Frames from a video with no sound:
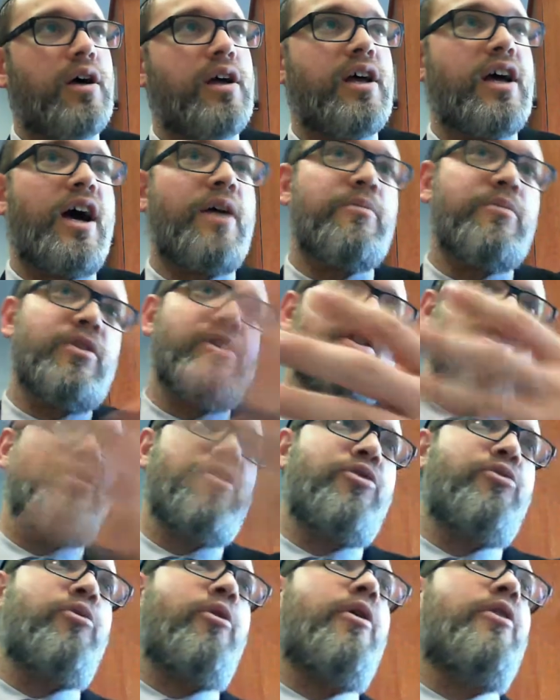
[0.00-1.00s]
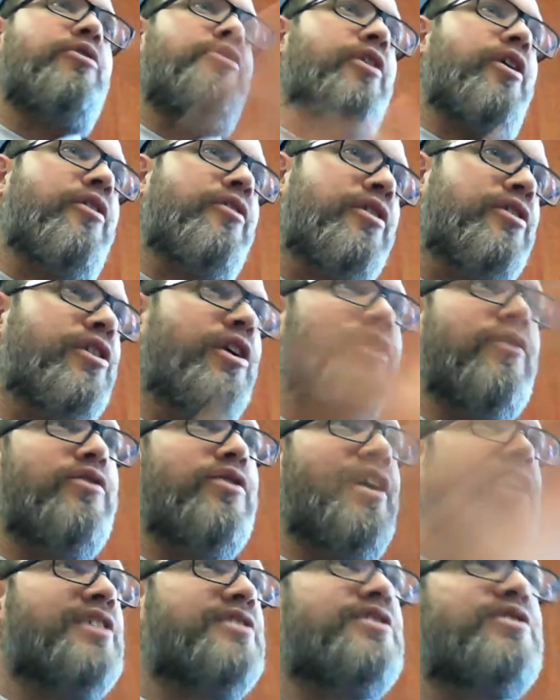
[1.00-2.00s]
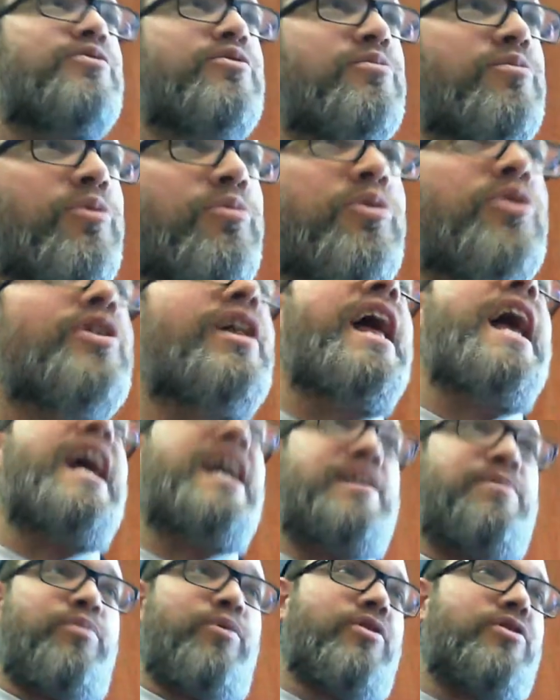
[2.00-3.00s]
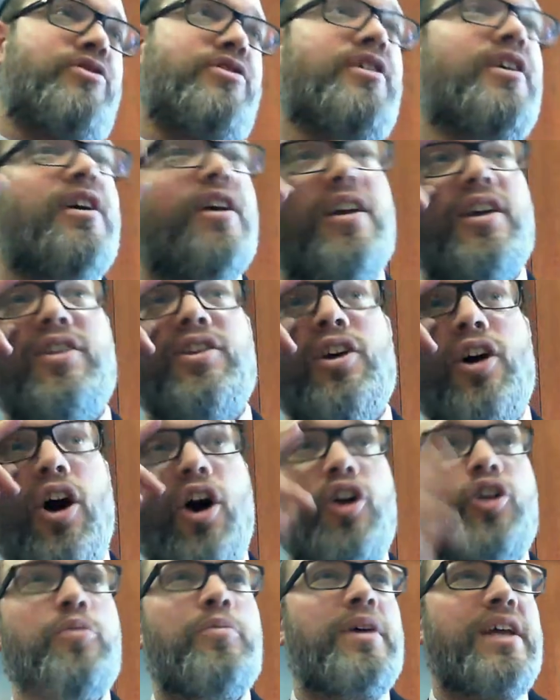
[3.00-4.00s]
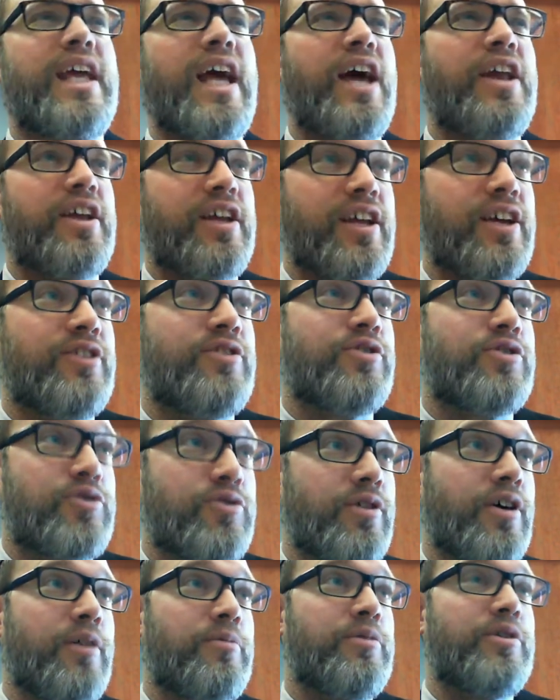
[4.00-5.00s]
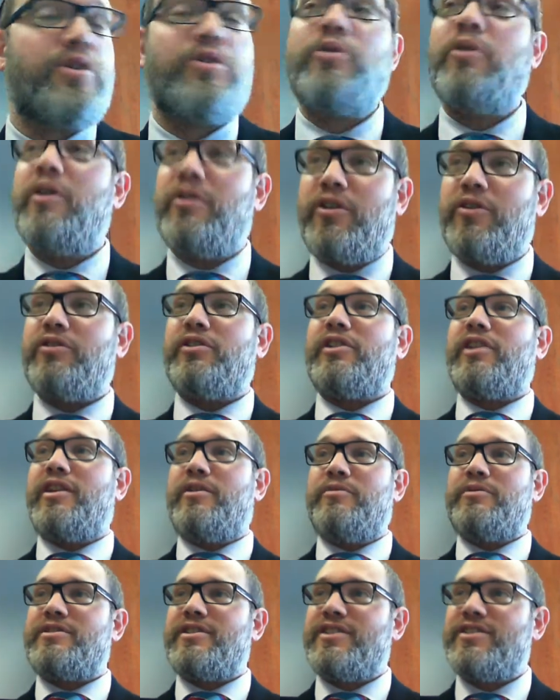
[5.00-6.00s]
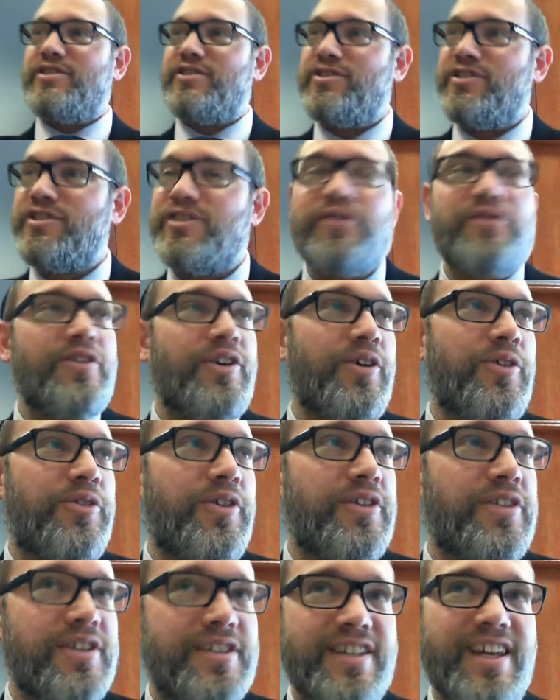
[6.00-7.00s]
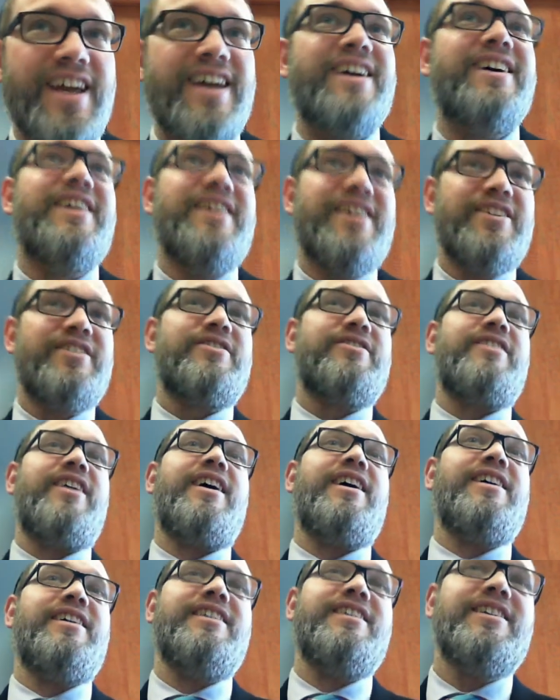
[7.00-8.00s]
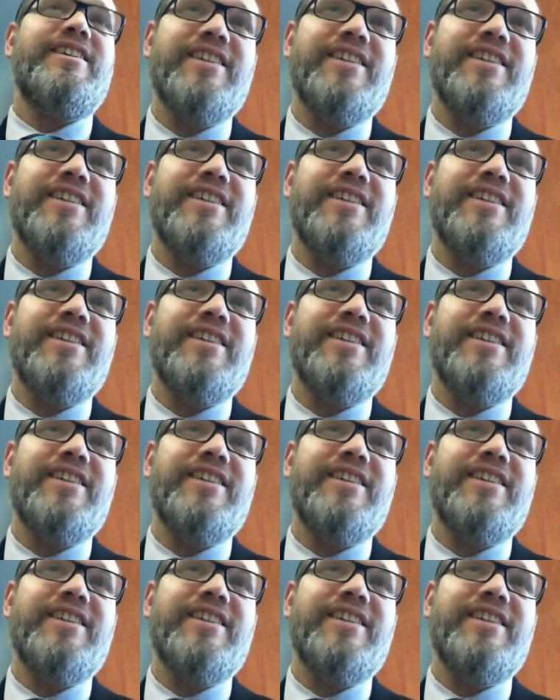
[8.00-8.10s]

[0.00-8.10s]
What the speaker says: I'm going to throw out there that none of you guys in this room are real experts in the auto mechanic industry. I'm going to go out on the limb. It's not such a difficult thing to say, right?